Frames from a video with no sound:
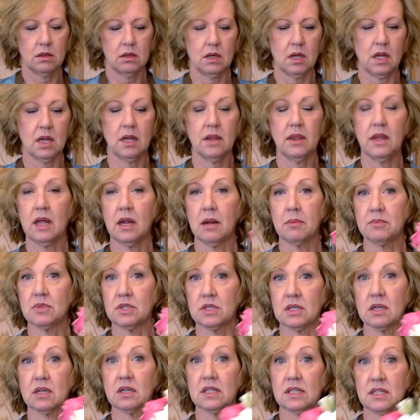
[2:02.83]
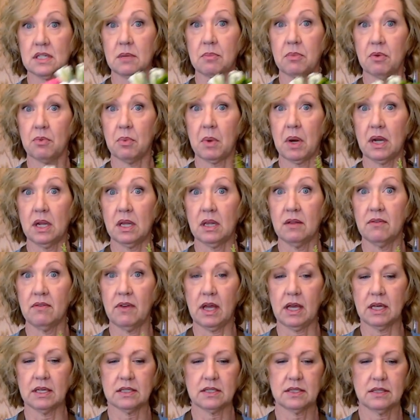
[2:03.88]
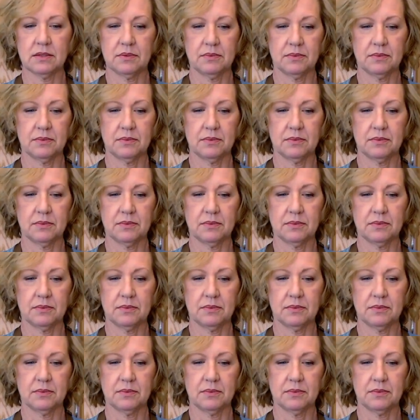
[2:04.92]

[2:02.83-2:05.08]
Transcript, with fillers: And then I'm just gonna slip it right in the vase.